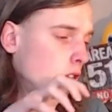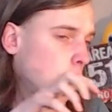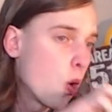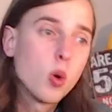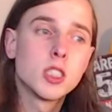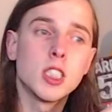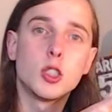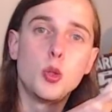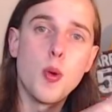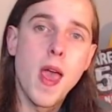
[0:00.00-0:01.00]
cause it
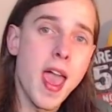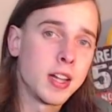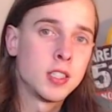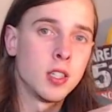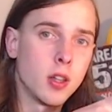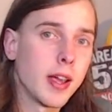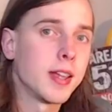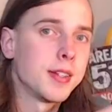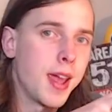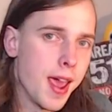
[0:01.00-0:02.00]
to act like
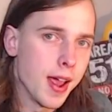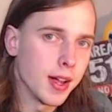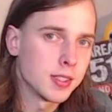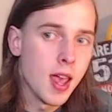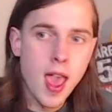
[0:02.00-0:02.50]
it acts?